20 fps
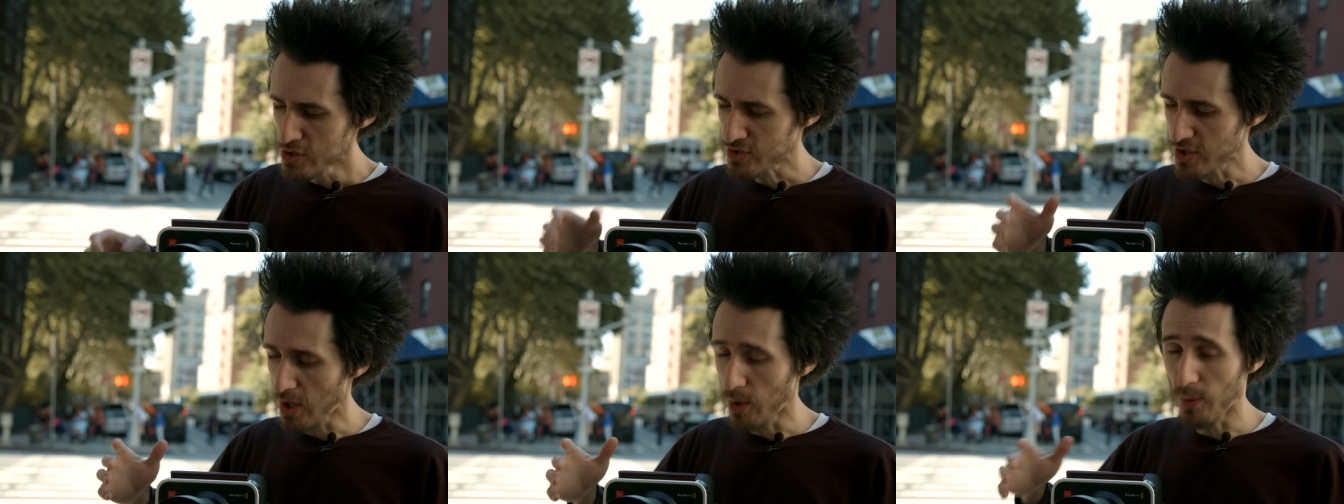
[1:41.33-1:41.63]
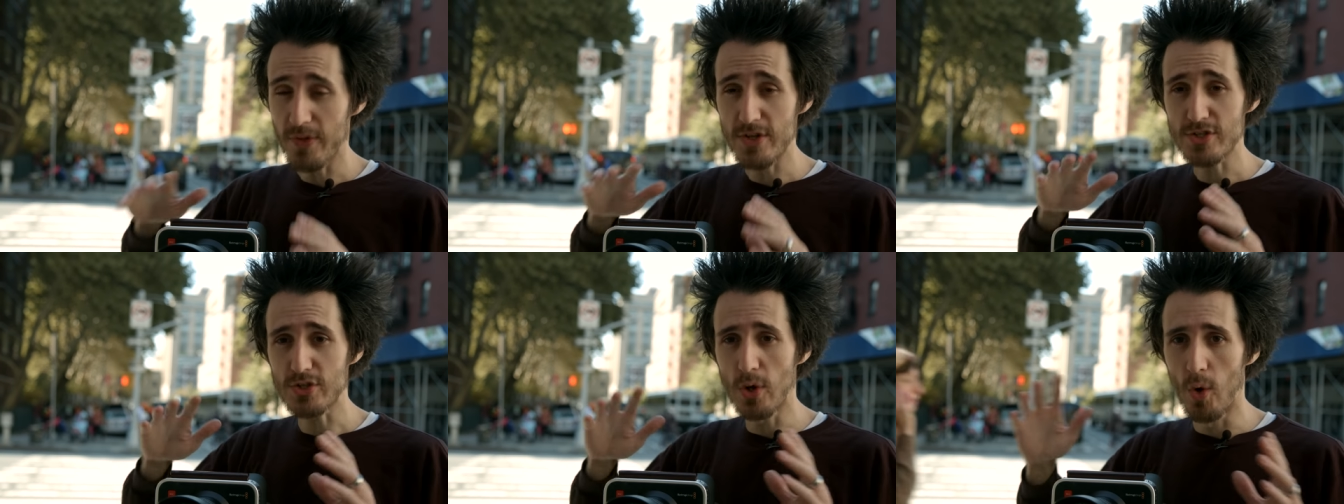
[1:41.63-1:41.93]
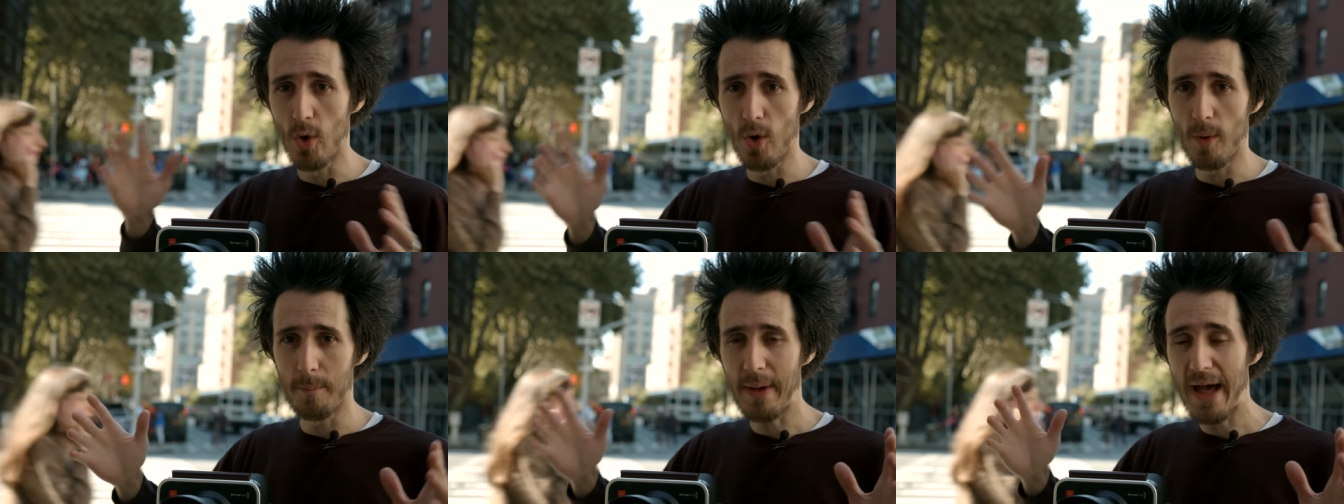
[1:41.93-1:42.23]
So this
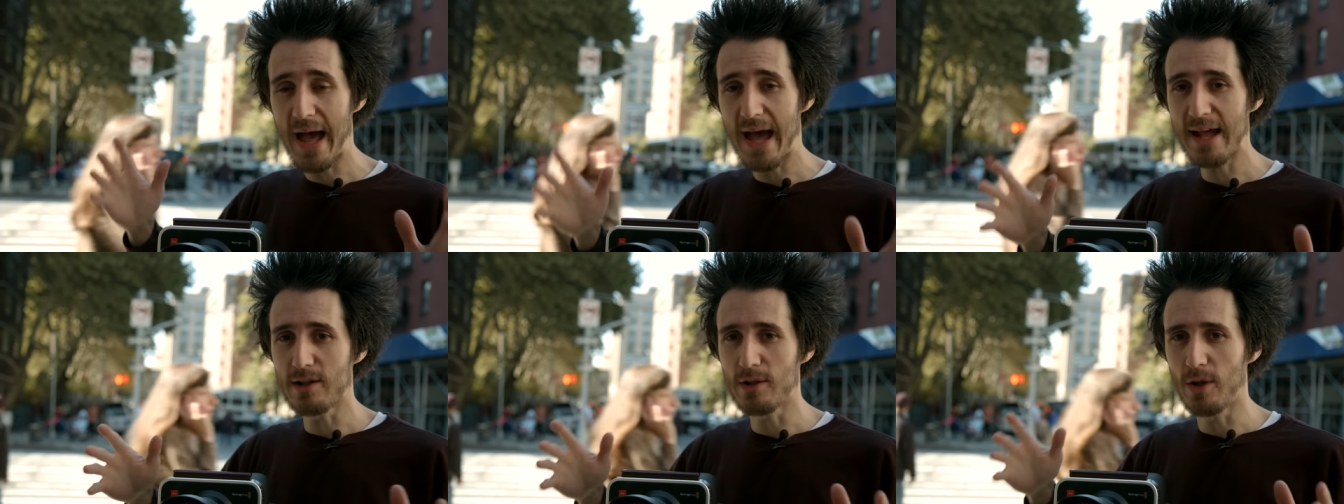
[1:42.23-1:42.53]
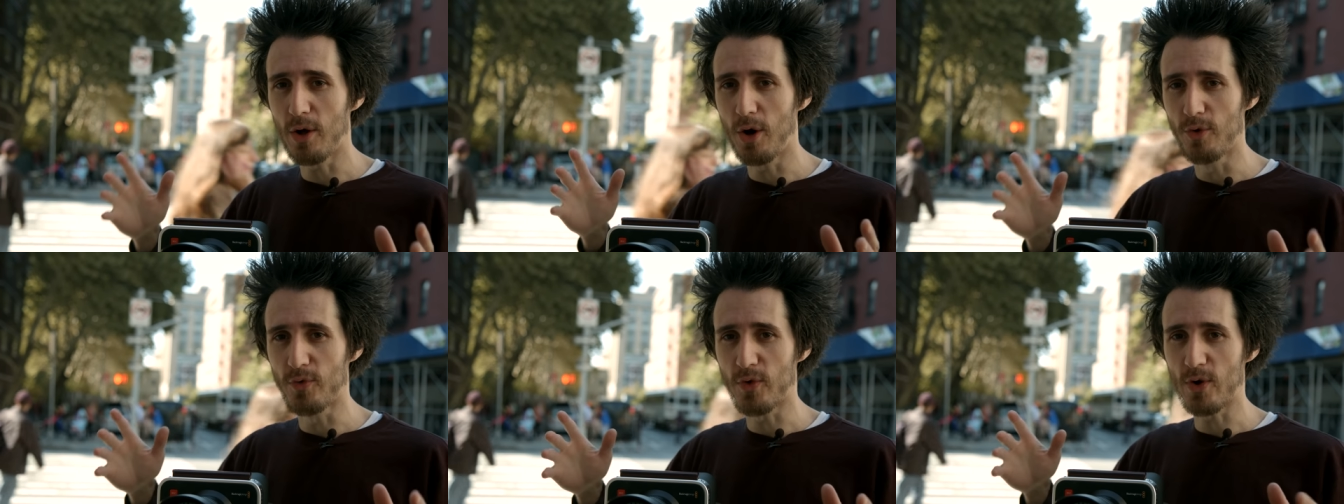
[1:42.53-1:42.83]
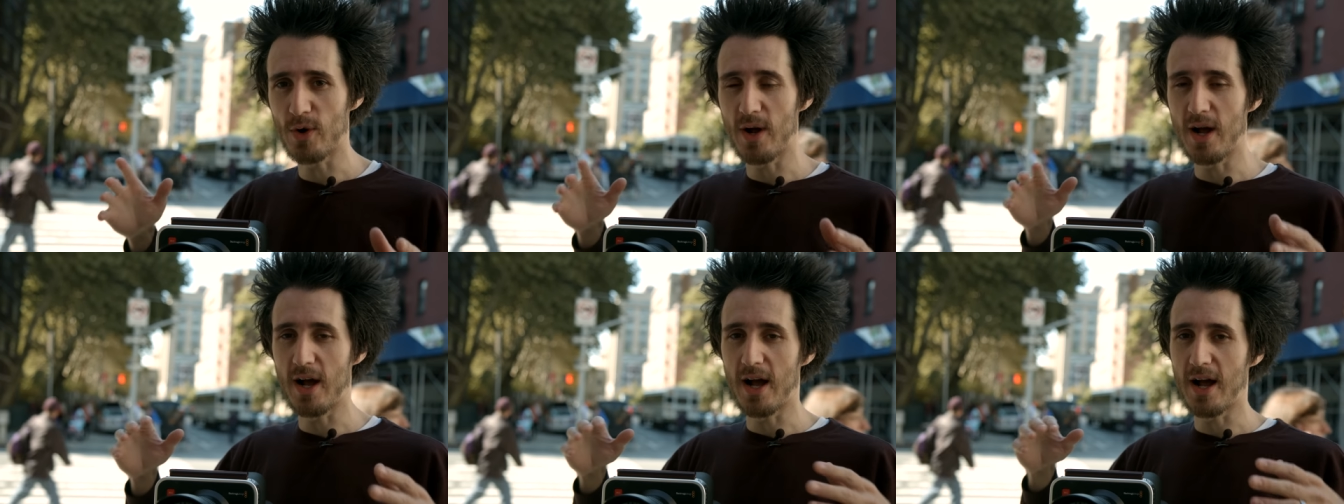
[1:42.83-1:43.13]
whole battle
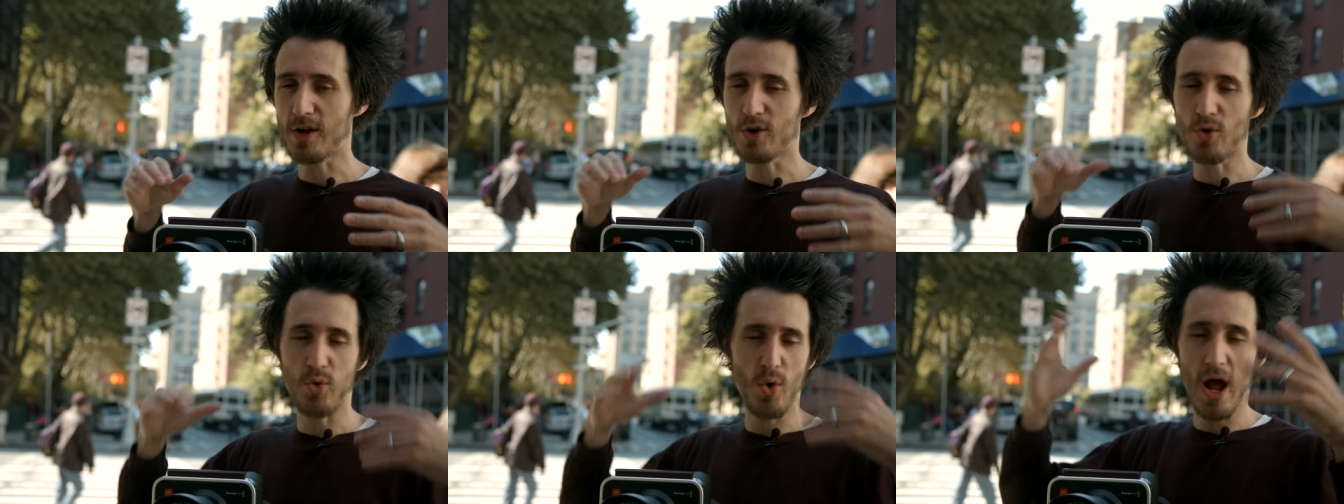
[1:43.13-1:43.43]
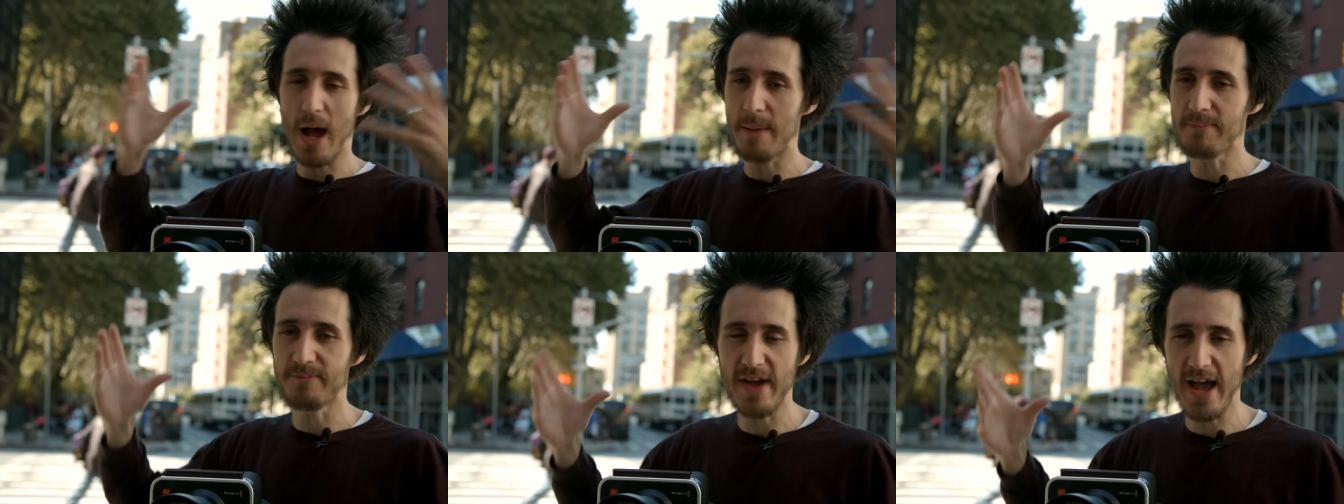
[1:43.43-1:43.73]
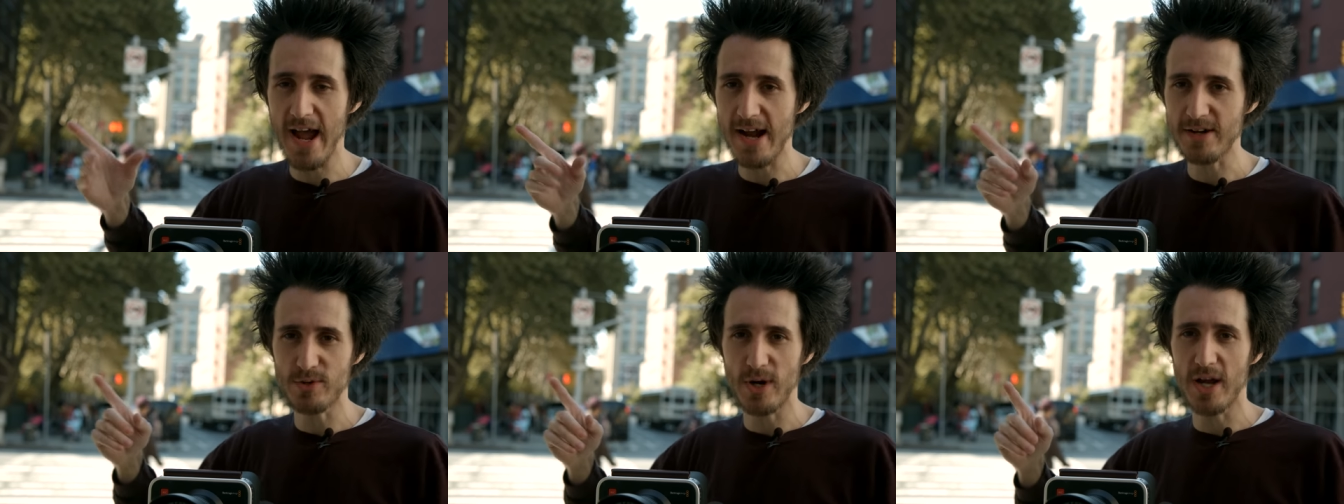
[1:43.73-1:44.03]
over crop
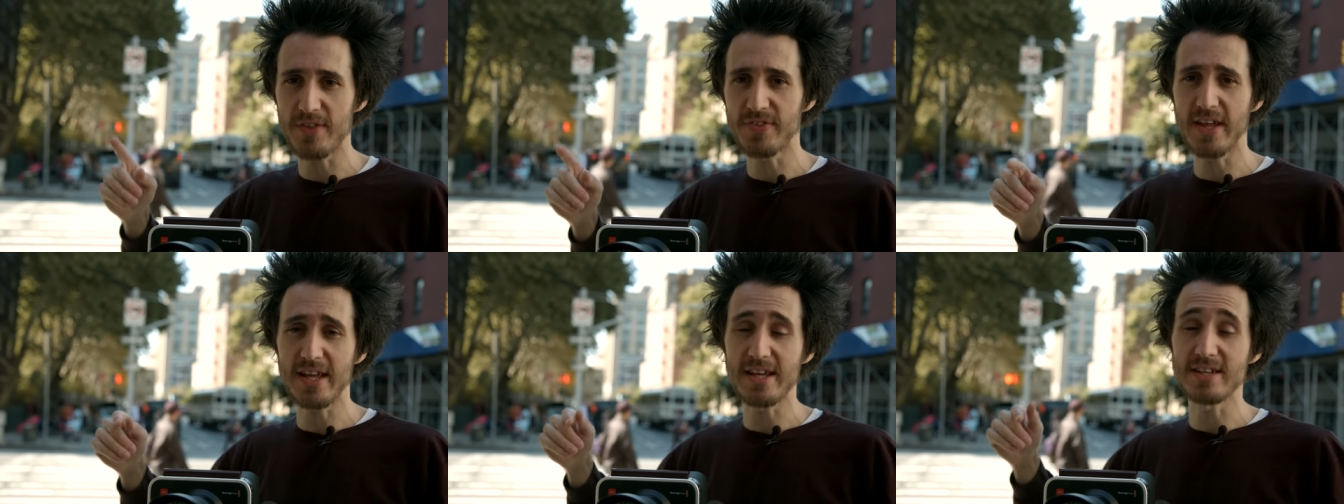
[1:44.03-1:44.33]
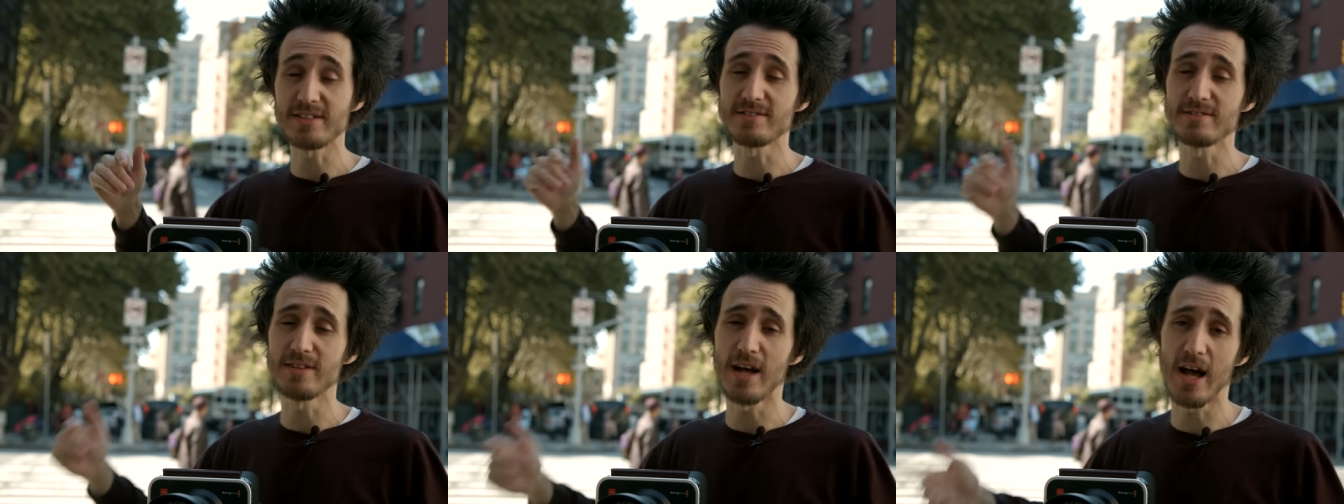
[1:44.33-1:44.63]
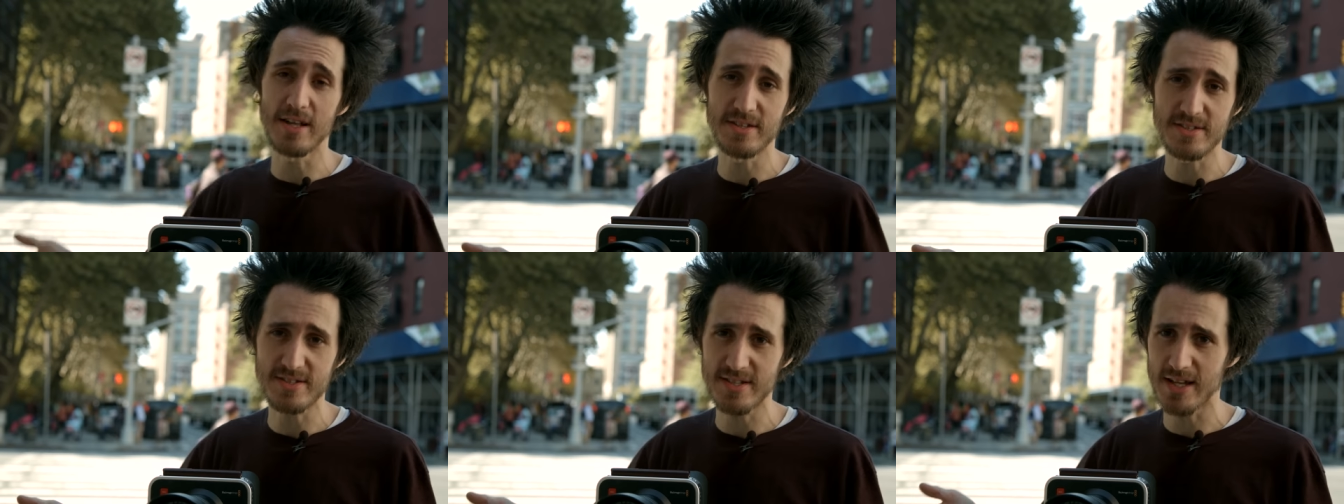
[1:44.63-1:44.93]
factor, I think, is
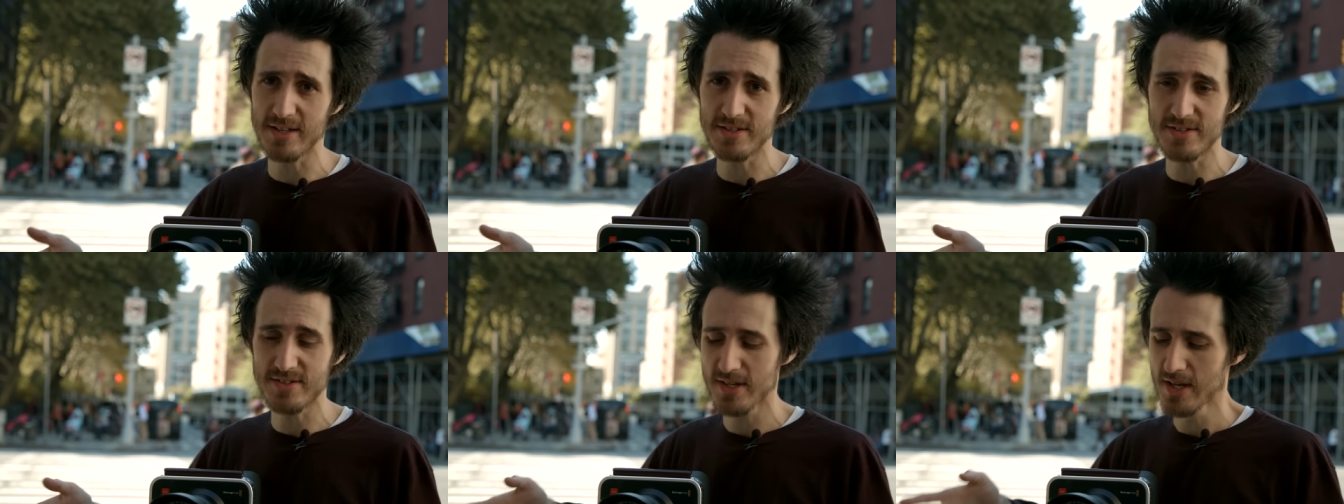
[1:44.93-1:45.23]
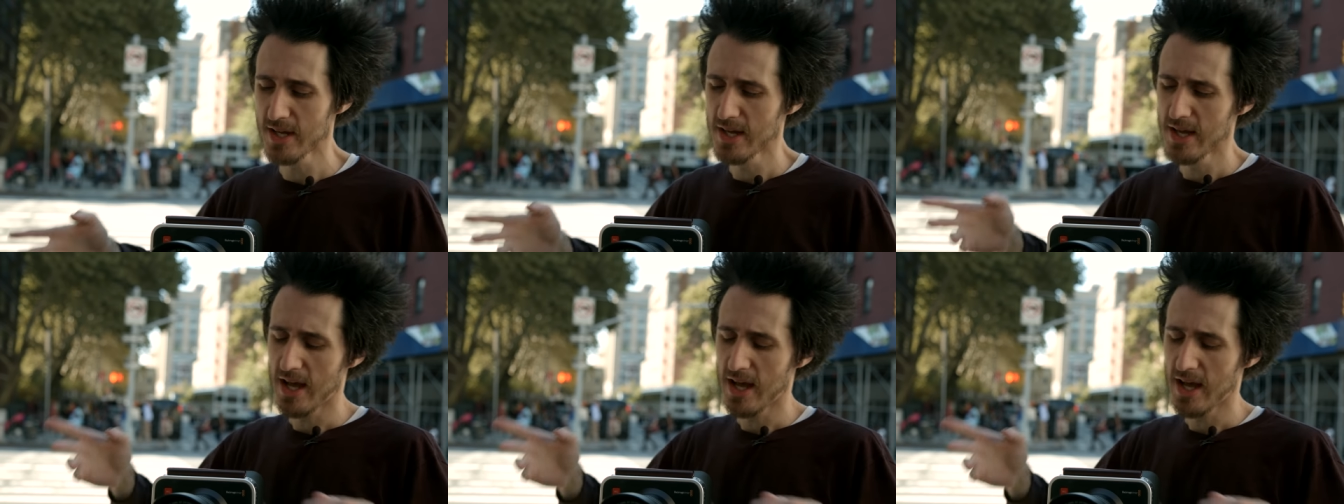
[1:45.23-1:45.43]
nonsense.